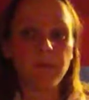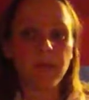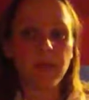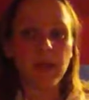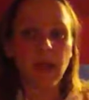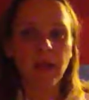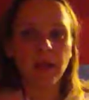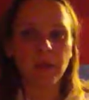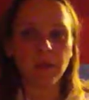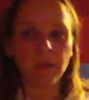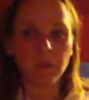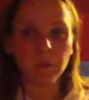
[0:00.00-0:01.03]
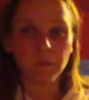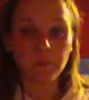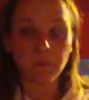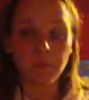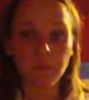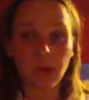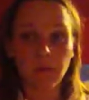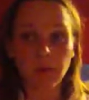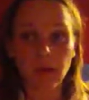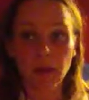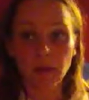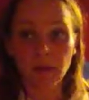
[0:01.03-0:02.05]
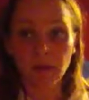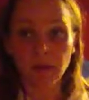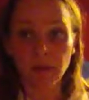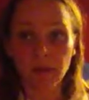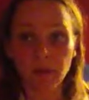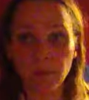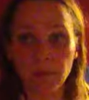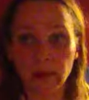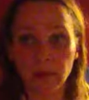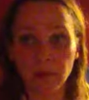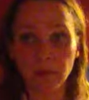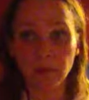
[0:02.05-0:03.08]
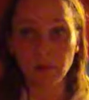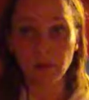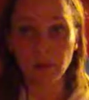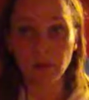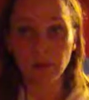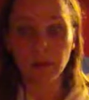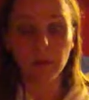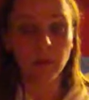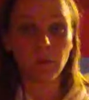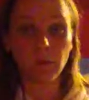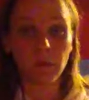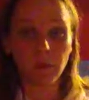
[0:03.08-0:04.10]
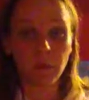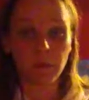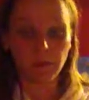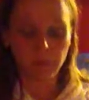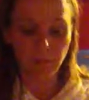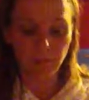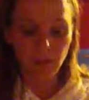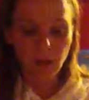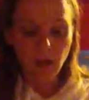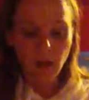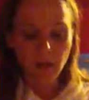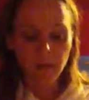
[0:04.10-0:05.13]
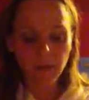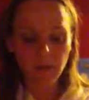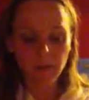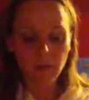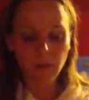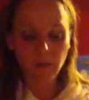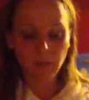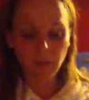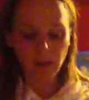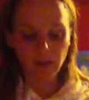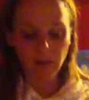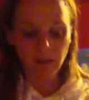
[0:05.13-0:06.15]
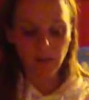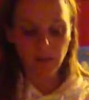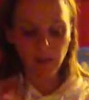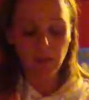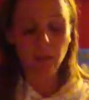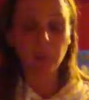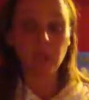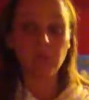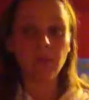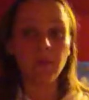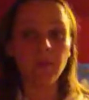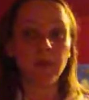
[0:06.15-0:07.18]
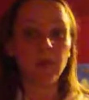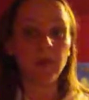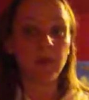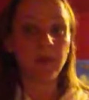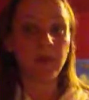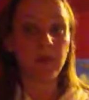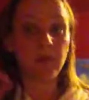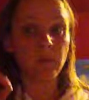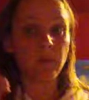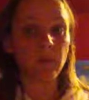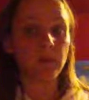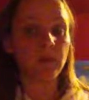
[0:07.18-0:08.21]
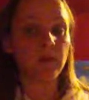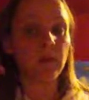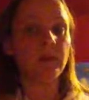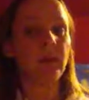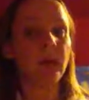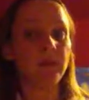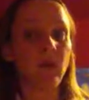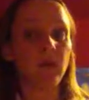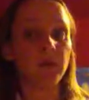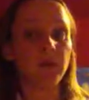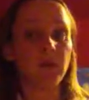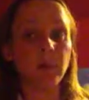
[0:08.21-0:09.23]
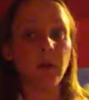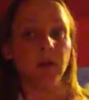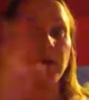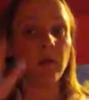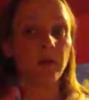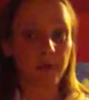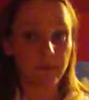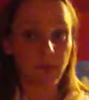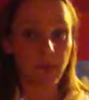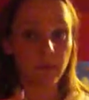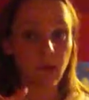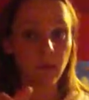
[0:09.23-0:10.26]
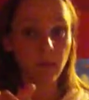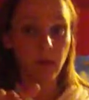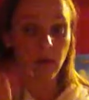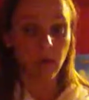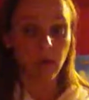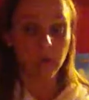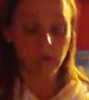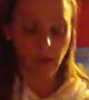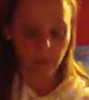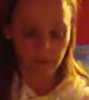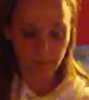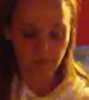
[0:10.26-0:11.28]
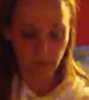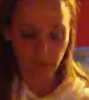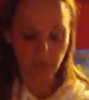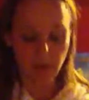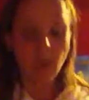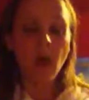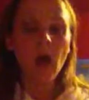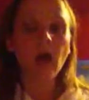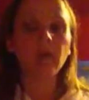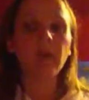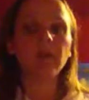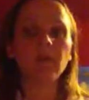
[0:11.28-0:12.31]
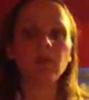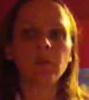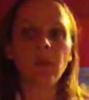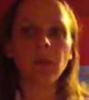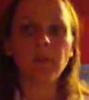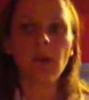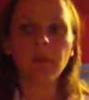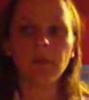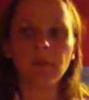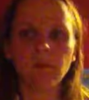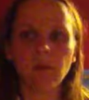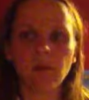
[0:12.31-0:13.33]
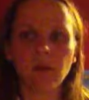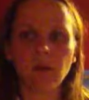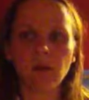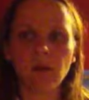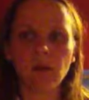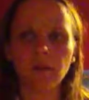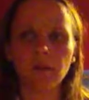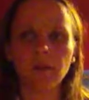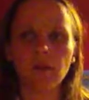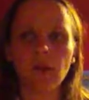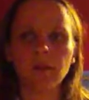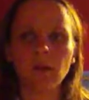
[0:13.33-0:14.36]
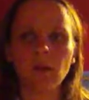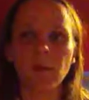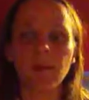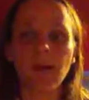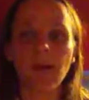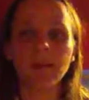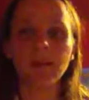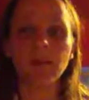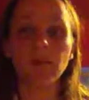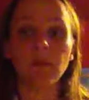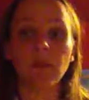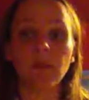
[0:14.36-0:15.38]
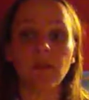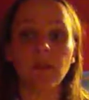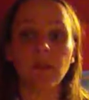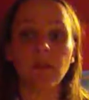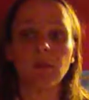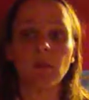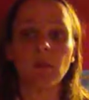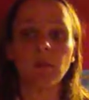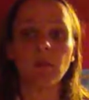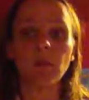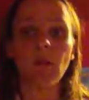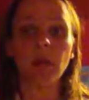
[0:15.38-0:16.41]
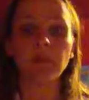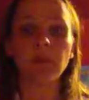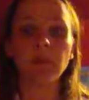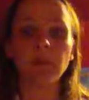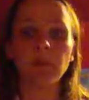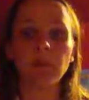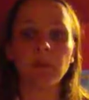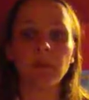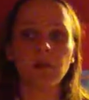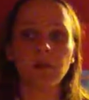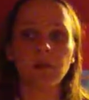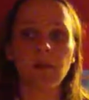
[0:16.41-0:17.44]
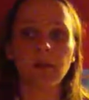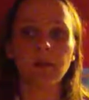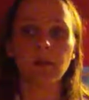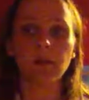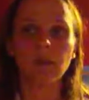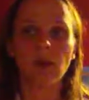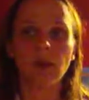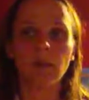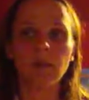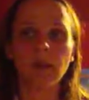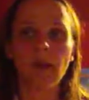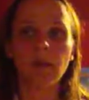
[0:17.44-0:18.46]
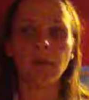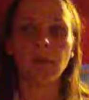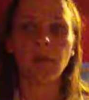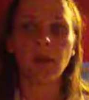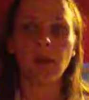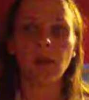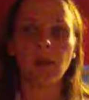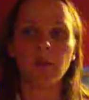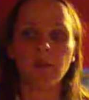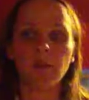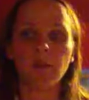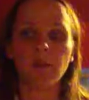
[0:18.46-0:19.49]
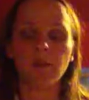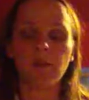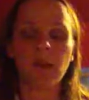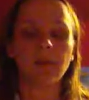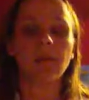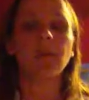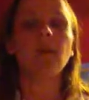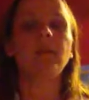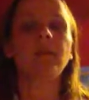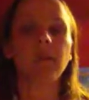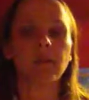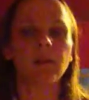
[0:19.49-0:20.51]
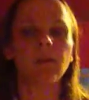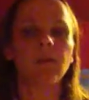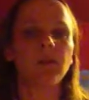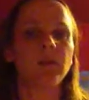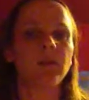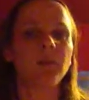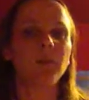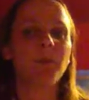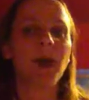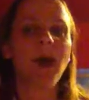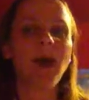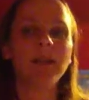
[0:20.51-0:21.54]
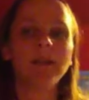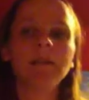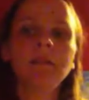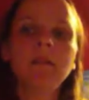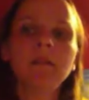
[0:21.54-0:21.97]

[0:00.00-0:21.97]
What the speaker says: piano and stuff, and how she plays the piano to the melody. It's really beautiful. Okay, so those are by the way, I do have a video of me singing Rinse, which that's also in a part, and I'll link that down below if you haven't seen that already. Okay, so those are my top 10 Vanessa Carlton songs. I hope you guys liked the video. Thank you so much for watching. Please be sure to like and subscribe if you haven't already. I post Monday through Saturday, and I'll see you in another video soon. Bye!